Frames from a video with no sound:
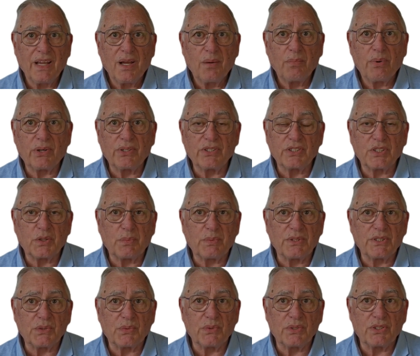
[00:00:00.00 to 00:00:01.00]

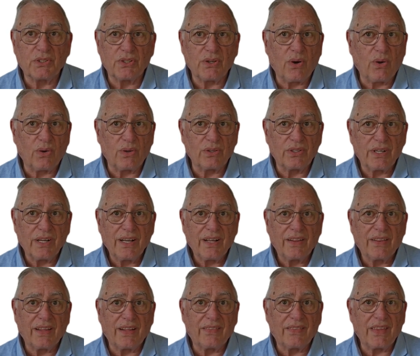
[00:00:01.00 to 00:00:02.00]
Participants were told
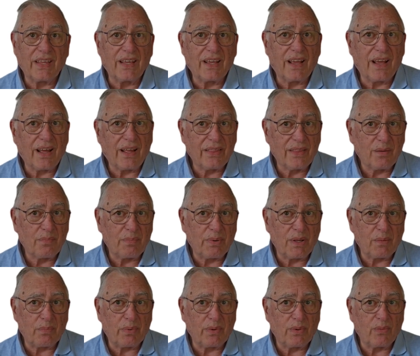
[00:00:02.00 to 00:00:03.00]
that the other
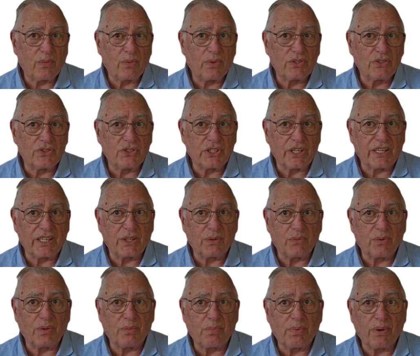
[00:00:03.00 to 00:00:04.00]
people were
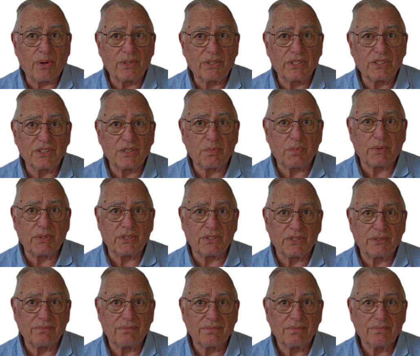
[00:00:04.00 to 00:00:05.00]
genuine participants,
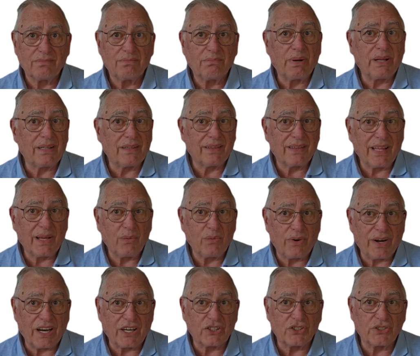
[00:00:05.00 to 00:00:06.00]
but they were
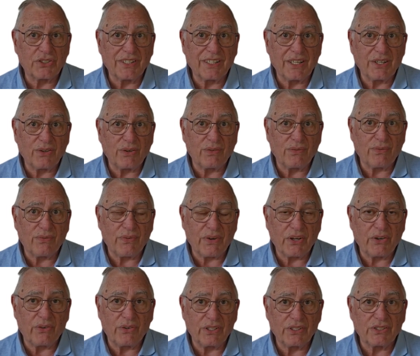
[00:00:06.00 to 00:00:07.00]
actually
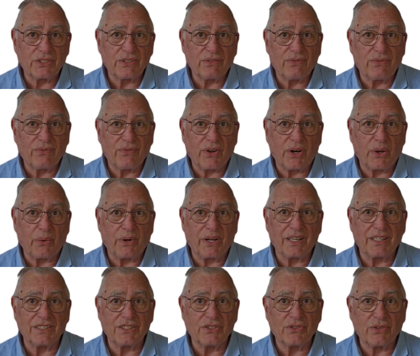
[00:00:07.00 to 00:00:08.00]
Confederates following
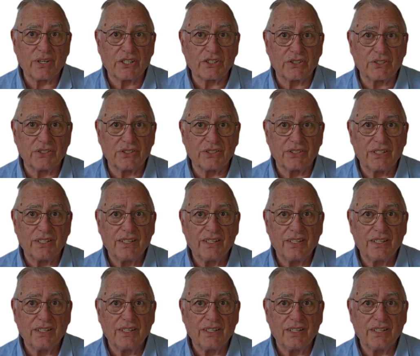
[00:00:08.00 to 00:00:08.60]
instructions.